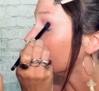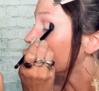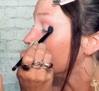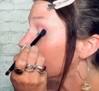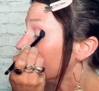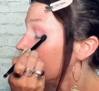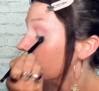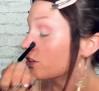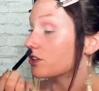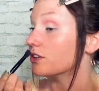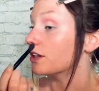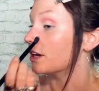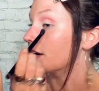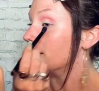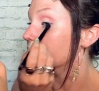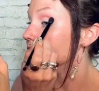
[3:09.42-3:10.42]
the attention that
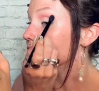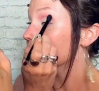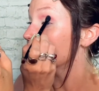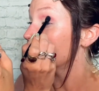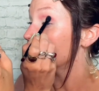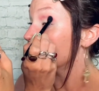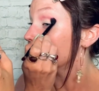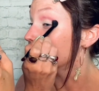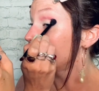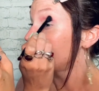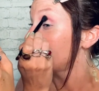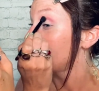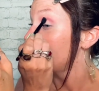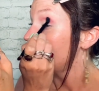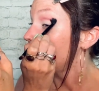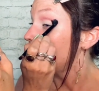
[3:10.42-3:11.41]
I deserve
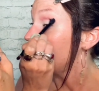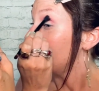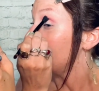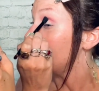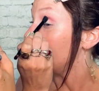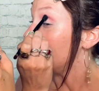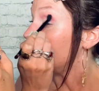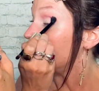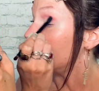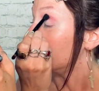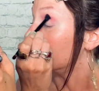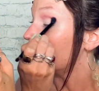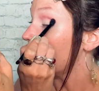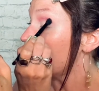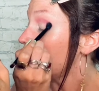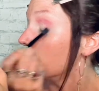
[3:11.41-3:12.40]
and am
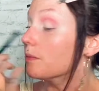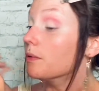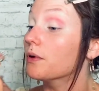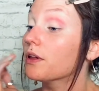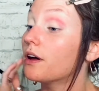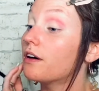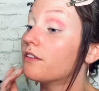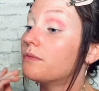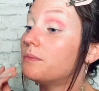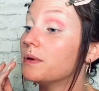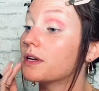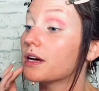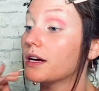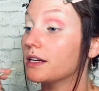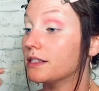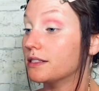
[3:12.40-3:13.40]
capable of,
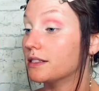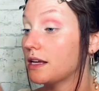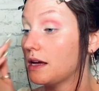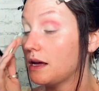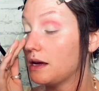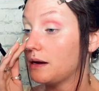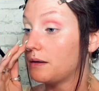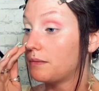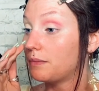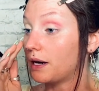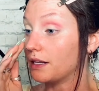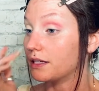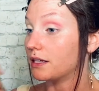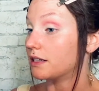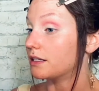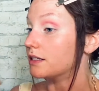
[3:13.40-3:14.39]
because by
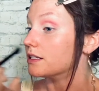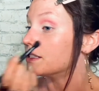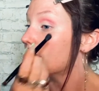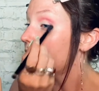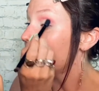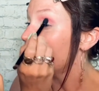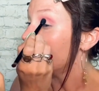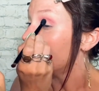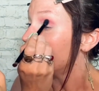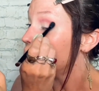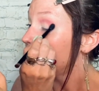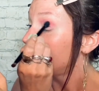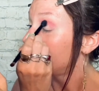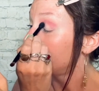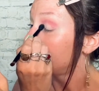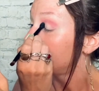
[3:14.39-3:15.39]
the end of the day,
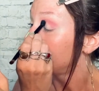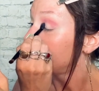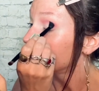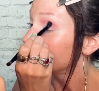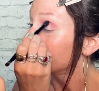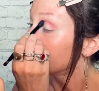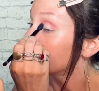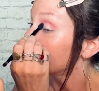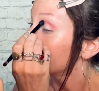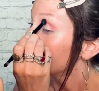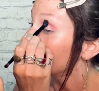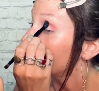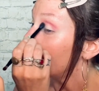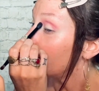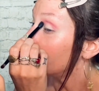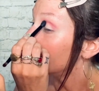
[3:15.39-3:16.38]

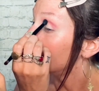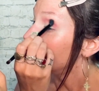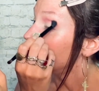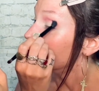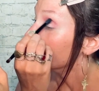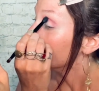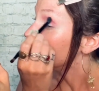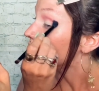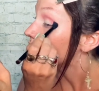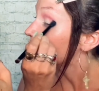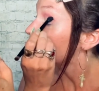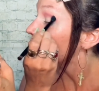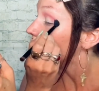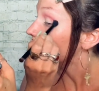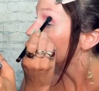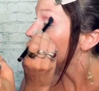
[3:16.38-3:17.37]
I really just
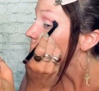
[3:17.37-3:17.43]
couldn't